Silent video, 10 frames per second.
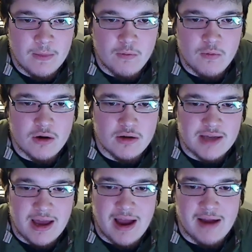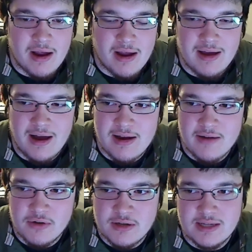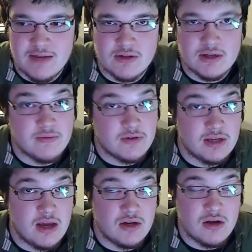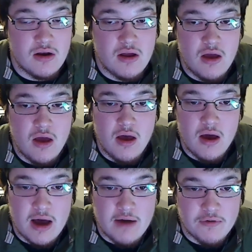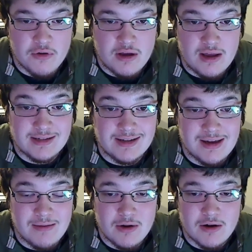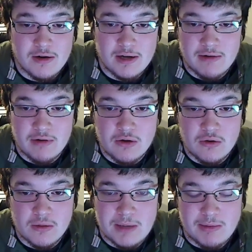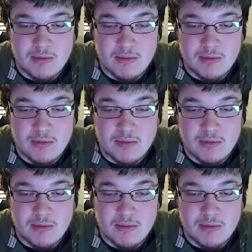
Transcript: I kind of want to save this conversation for the next time Naren and I record Paper